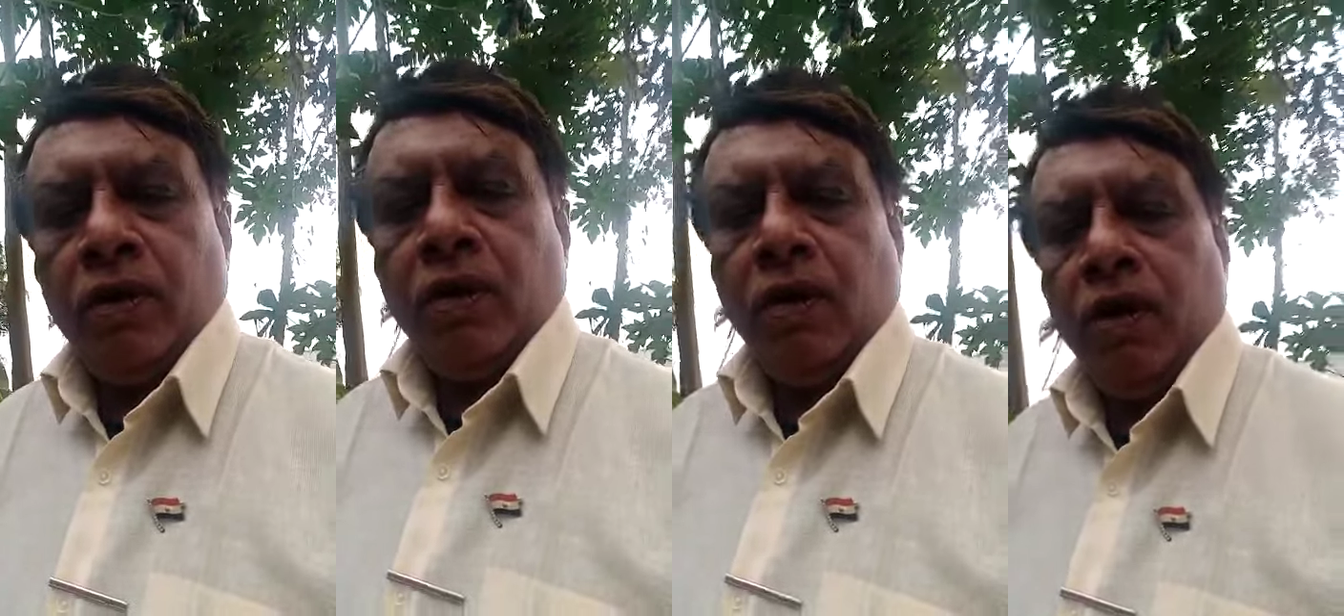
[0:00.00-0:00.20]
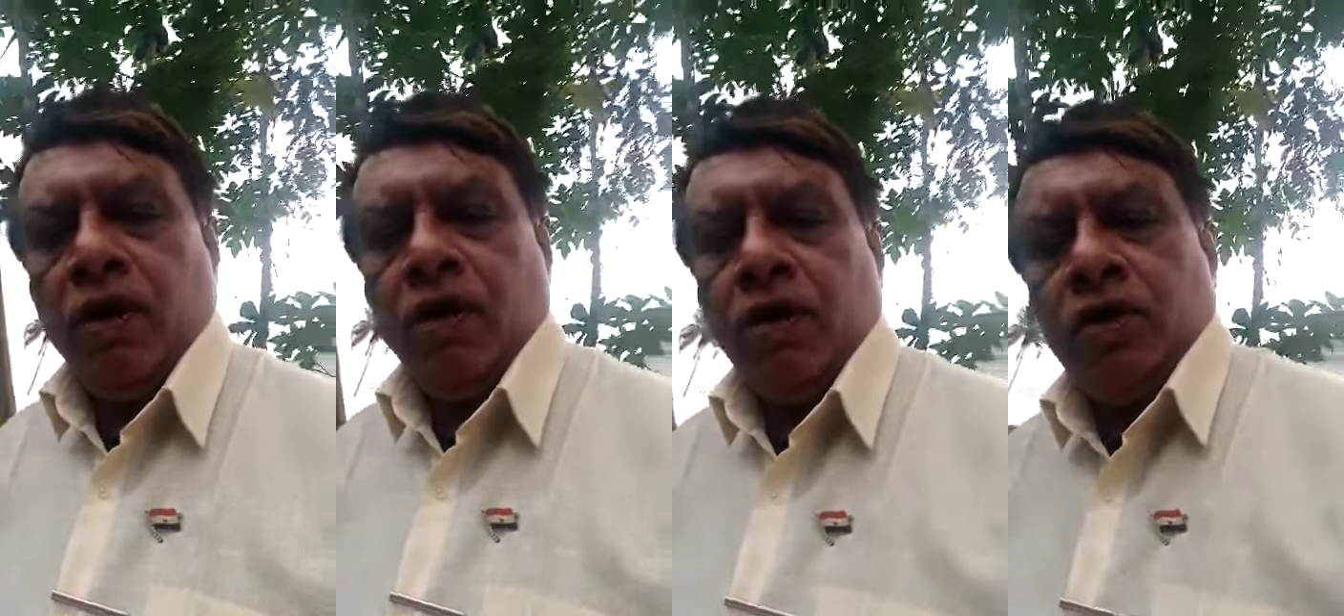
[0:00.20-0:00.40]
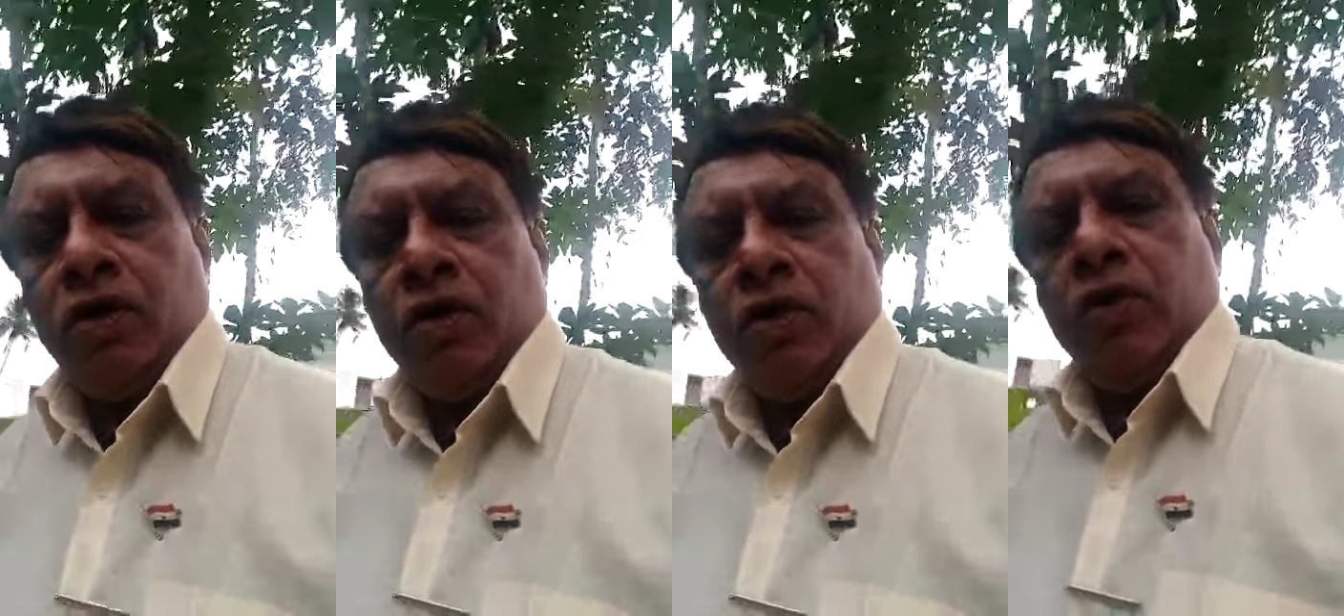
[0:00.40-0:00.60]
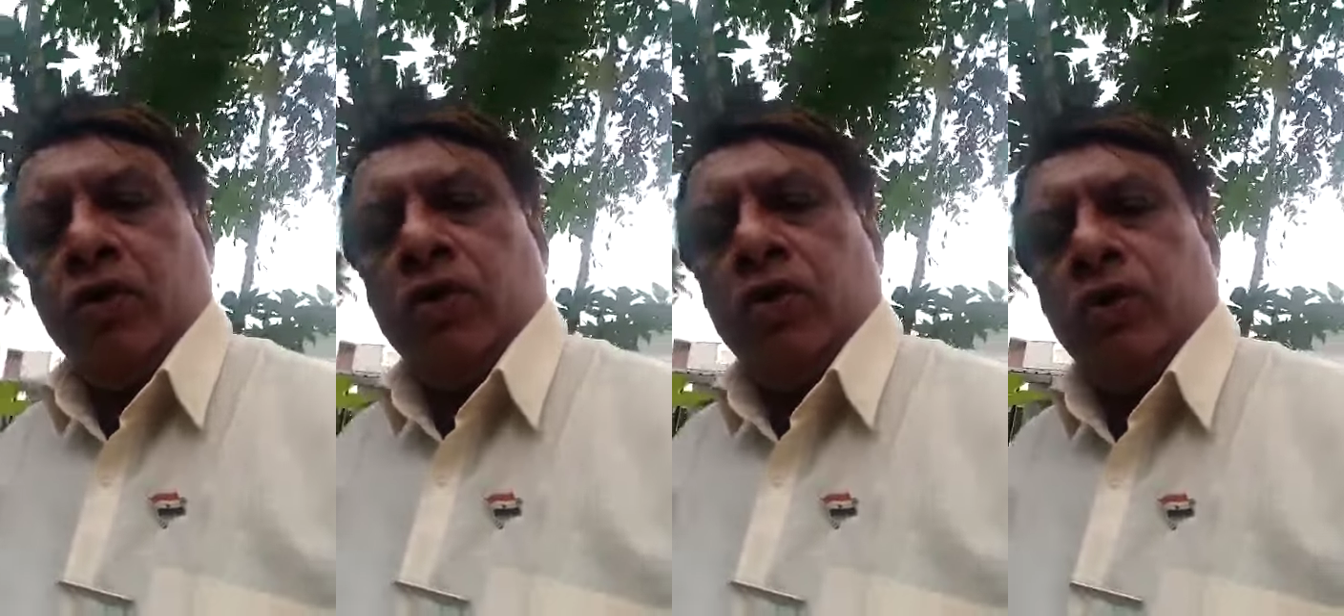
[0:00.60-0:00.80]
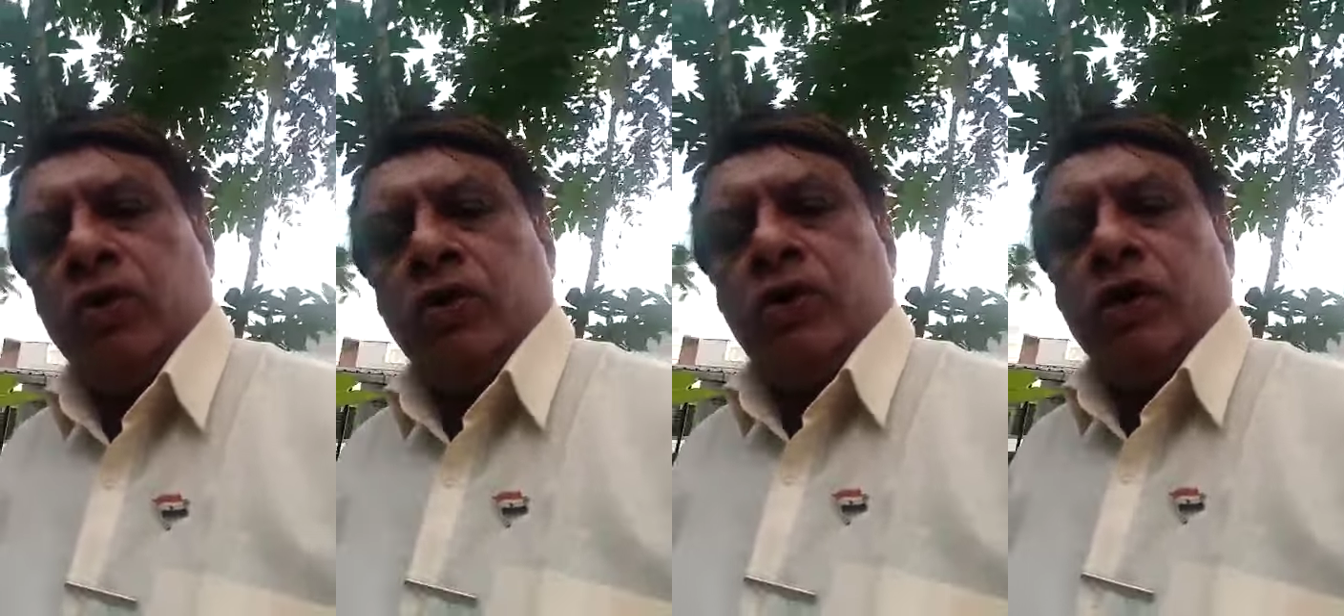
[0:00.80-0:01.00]
or
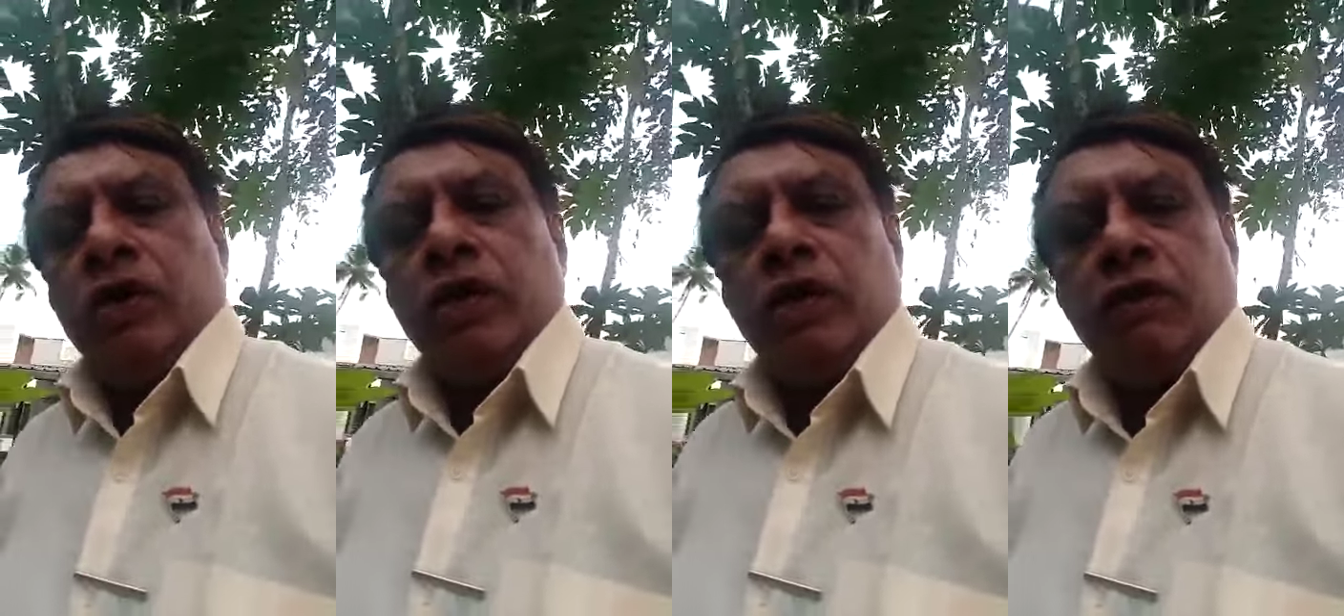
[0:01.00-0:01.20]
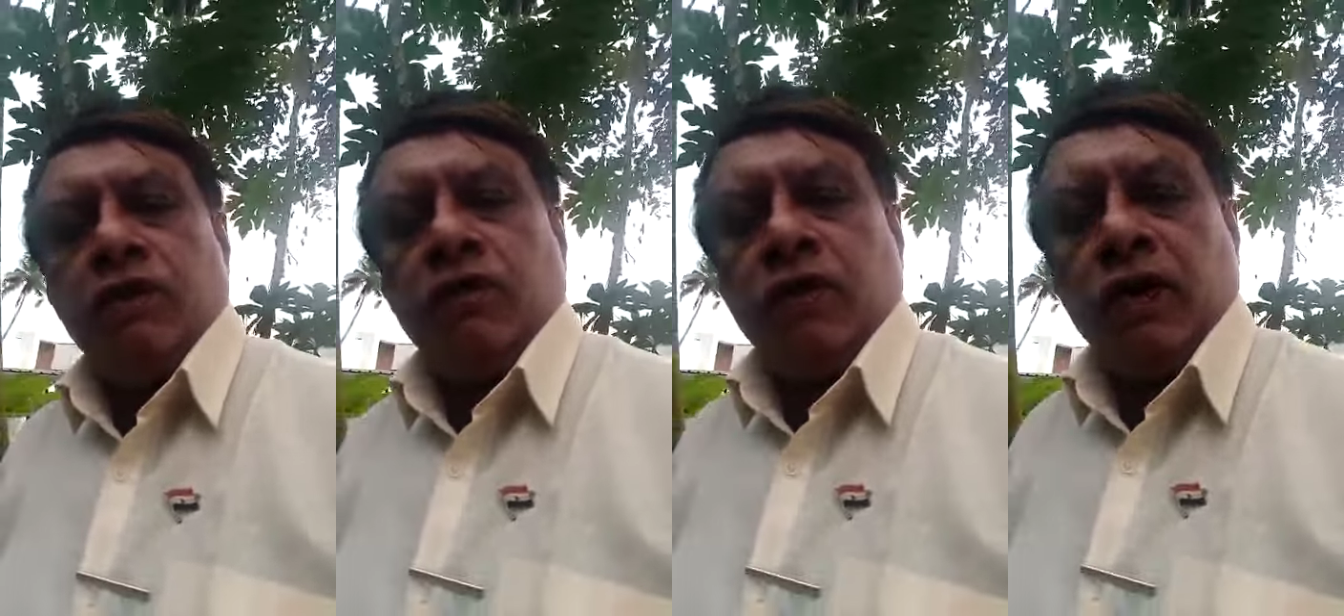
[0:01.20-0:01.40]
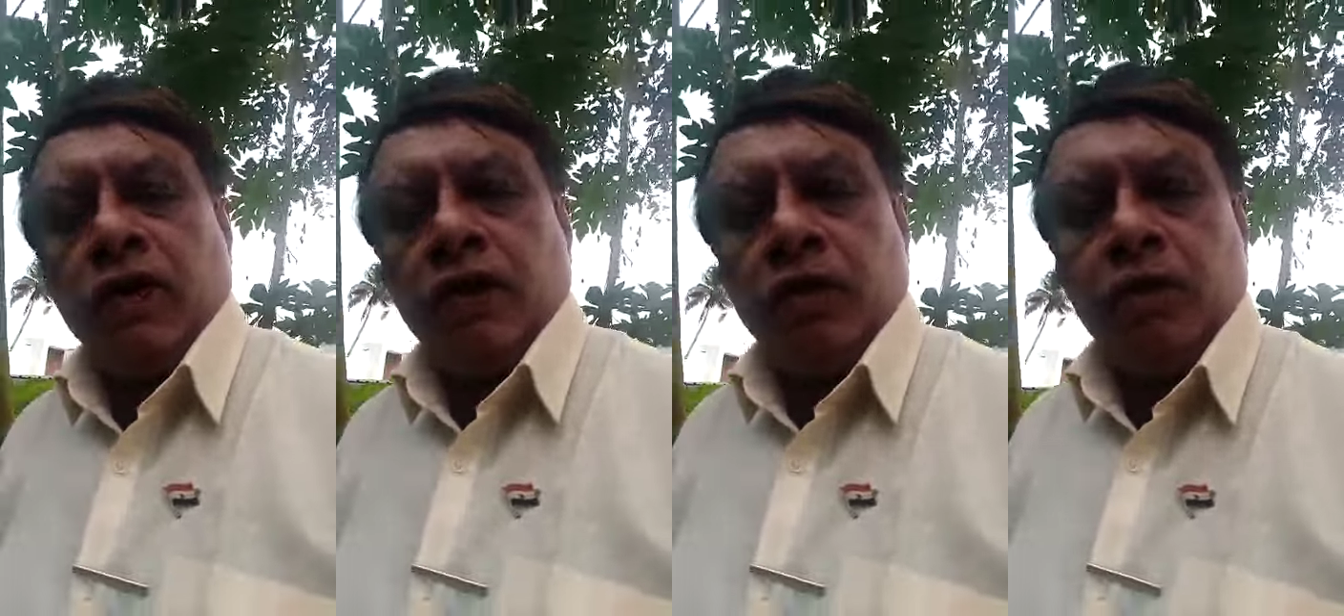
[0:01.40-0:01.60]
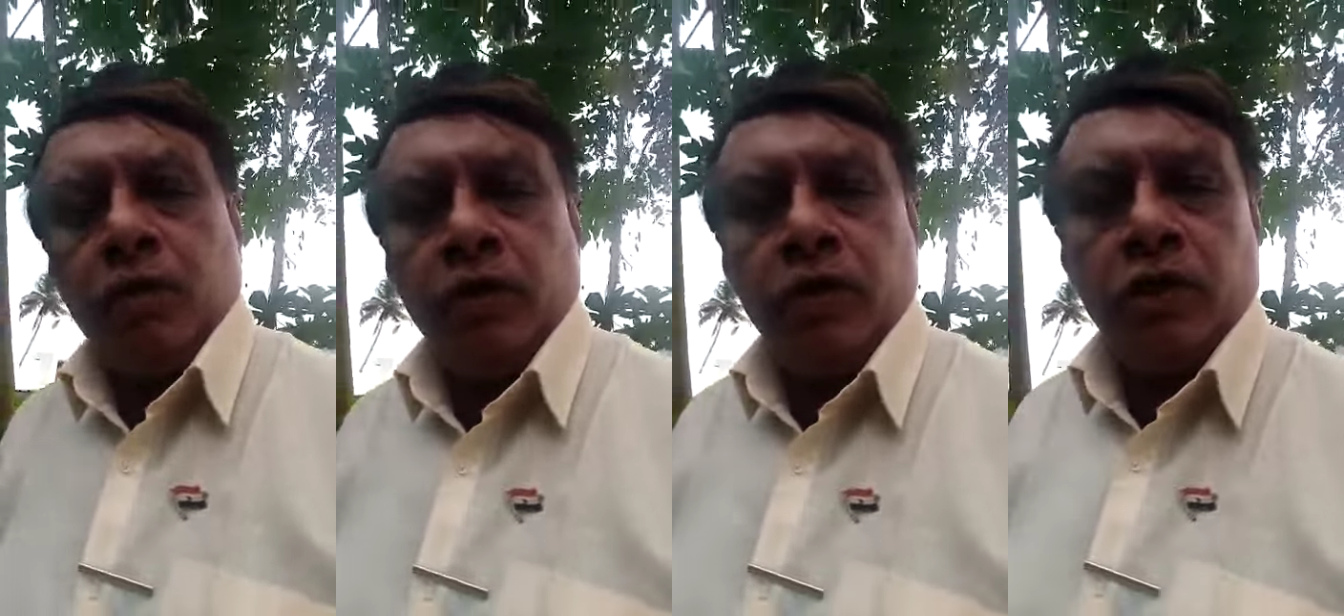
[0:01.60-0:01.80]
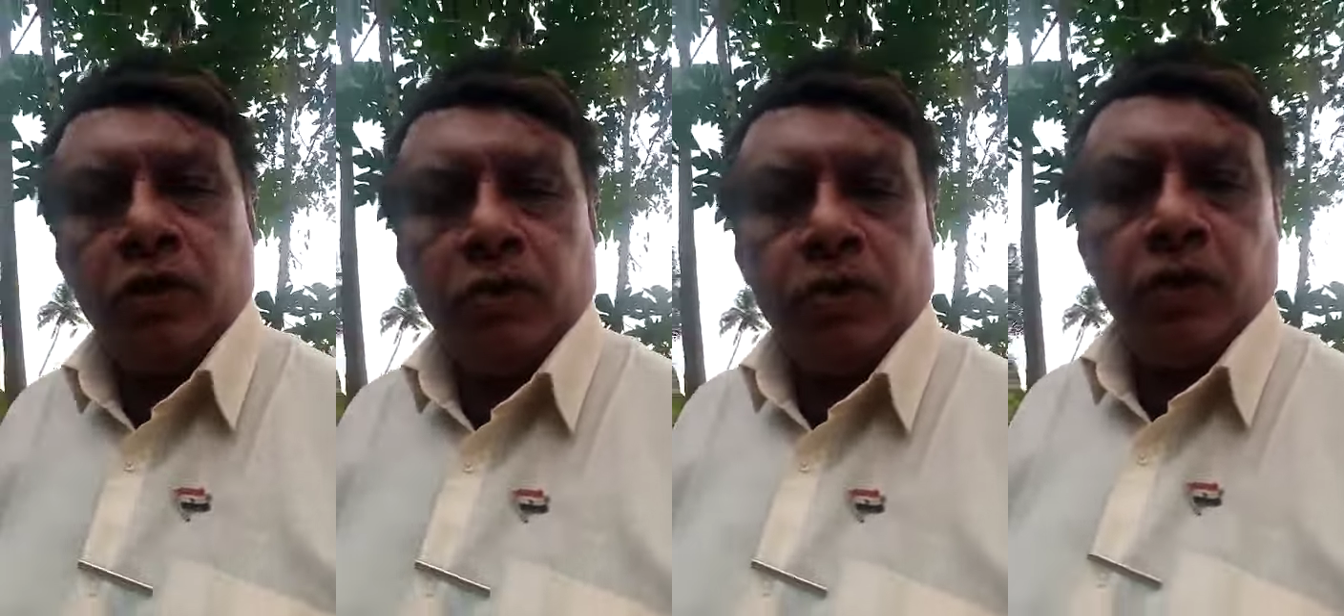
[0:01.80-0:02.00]
to justify the
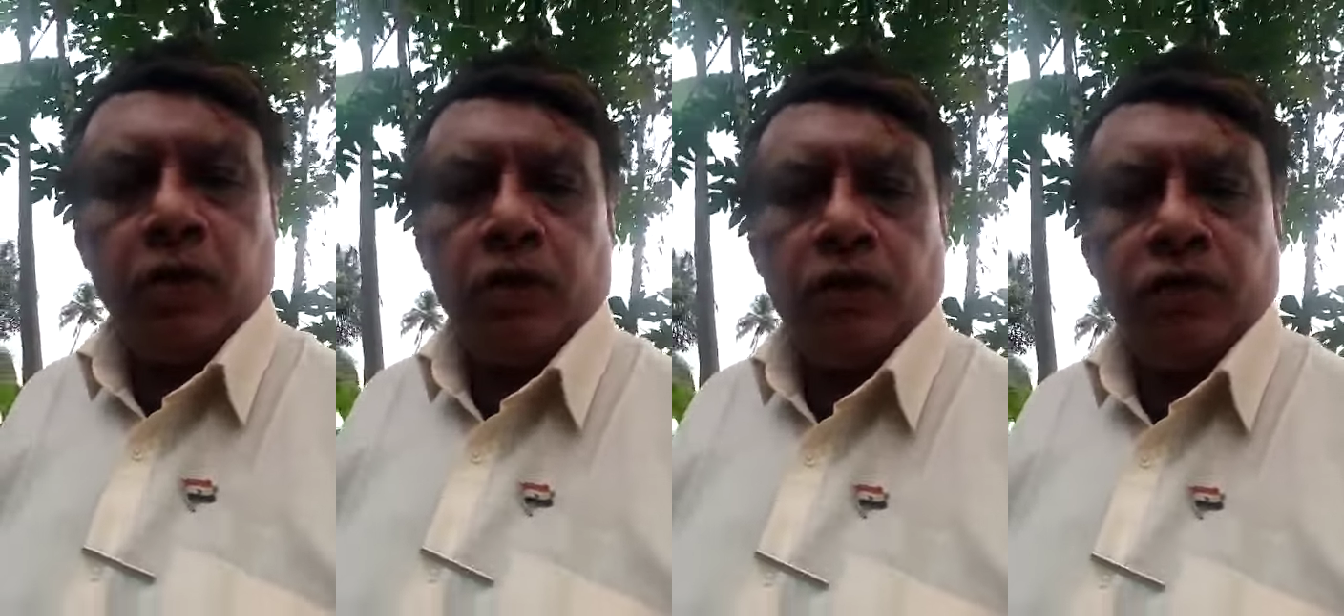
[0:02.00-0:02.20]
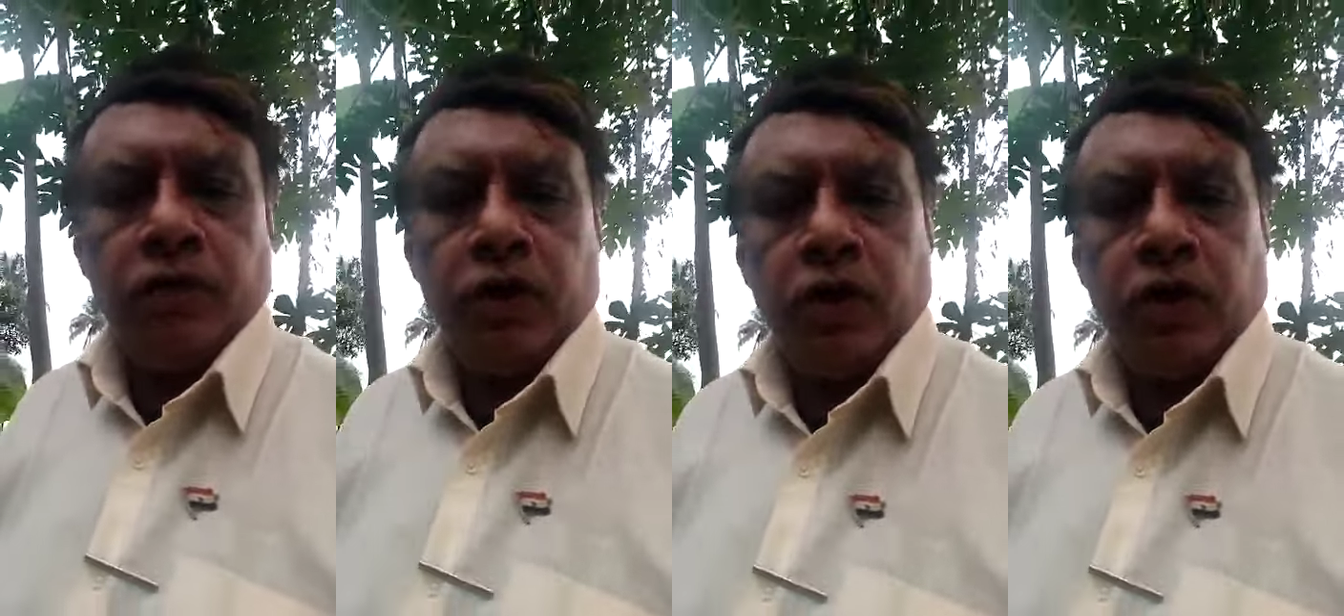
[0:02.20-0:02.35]
principle of